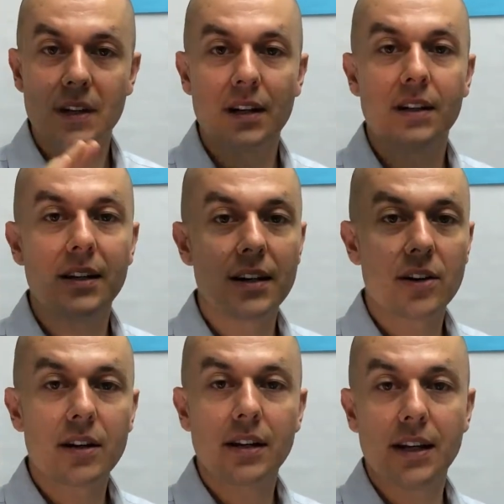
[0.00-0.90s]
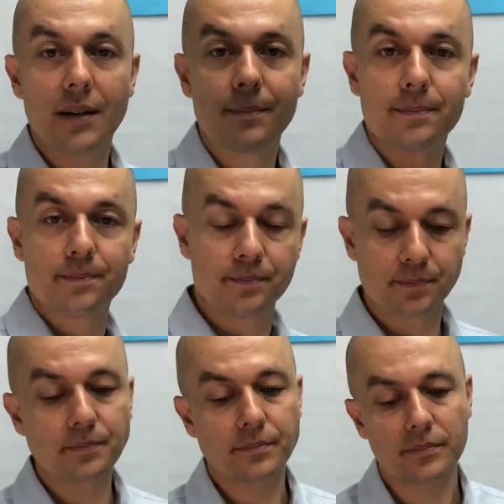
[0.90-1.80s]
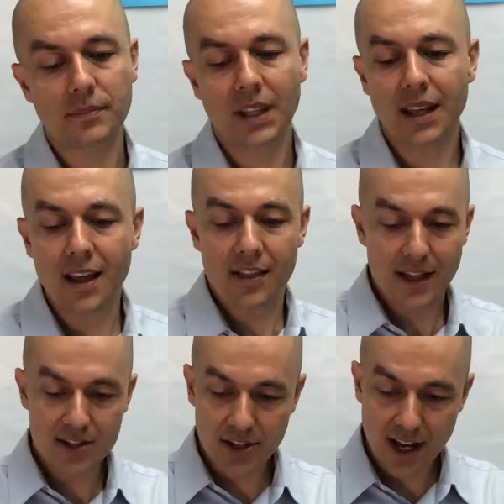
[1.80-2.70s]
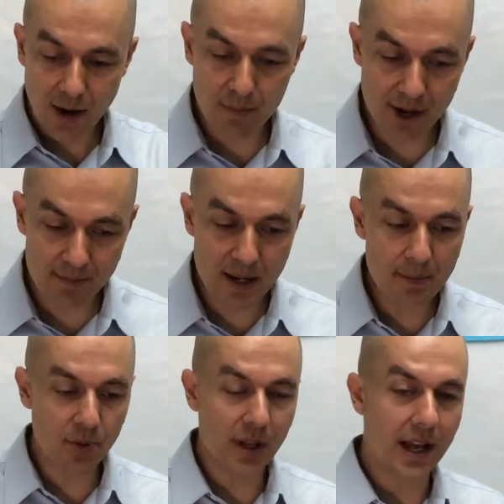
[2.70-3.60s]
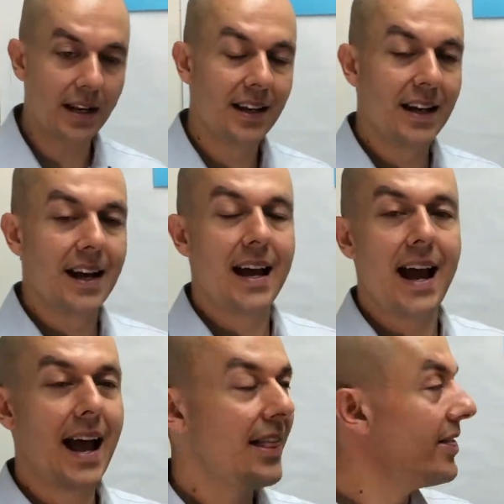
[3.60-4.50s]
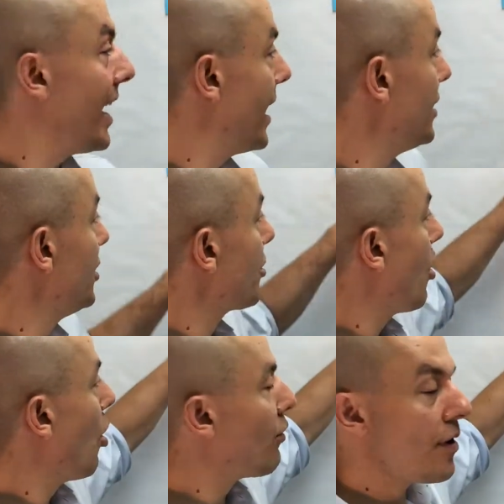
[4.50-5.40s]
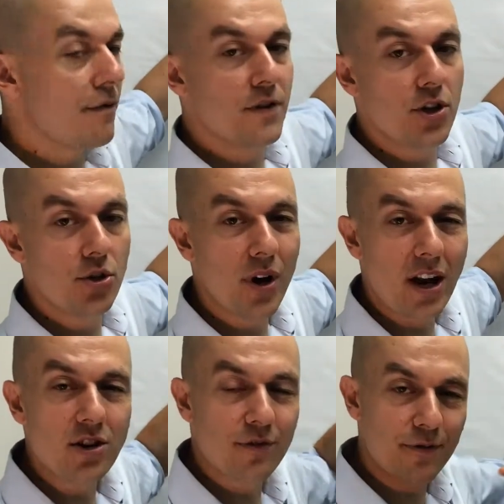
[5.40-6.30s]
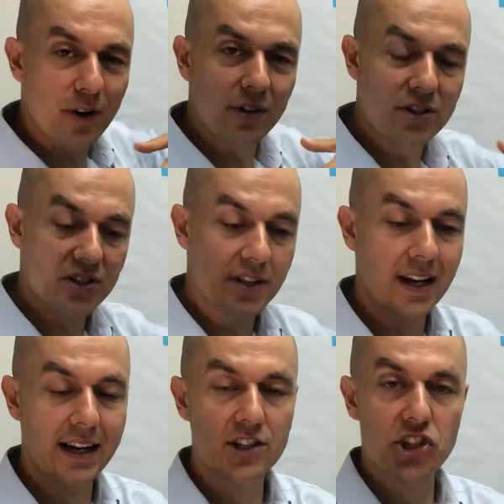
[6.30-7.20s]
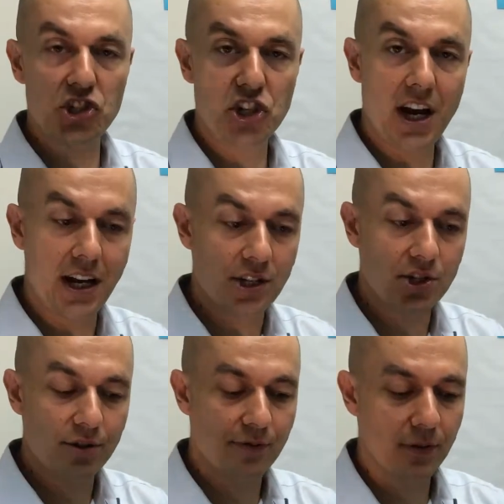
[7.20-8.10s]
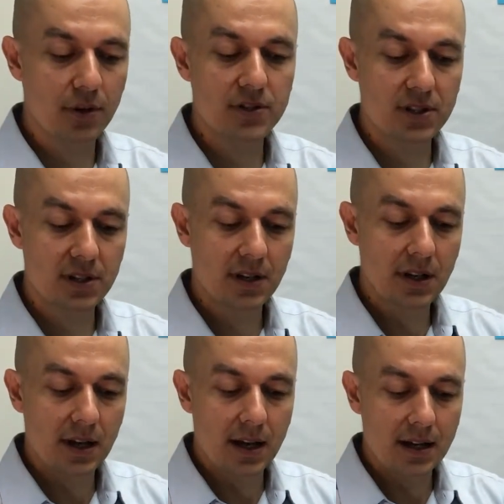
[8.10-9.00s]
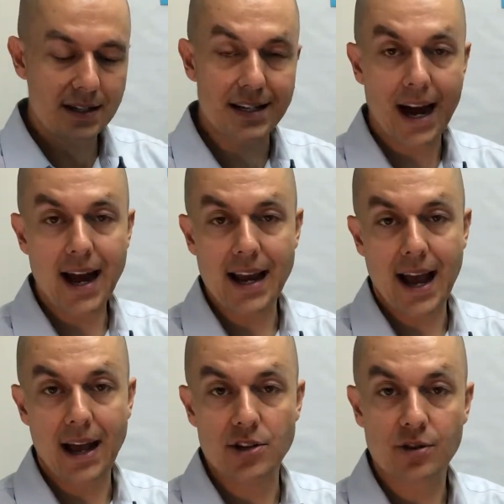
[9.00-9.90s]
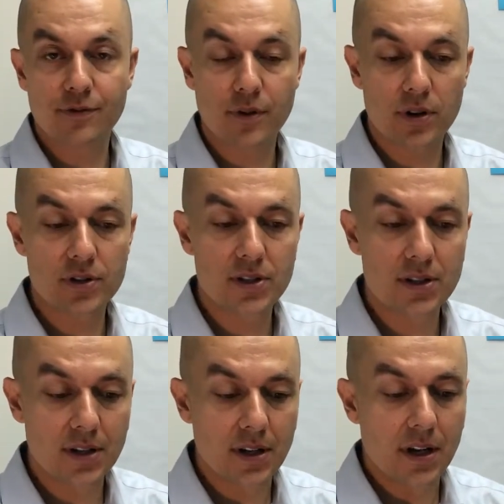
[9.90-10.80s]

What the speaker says: clear and clean. That's going to help bring people in. And then your overview and your first exchange, your first dyad, your first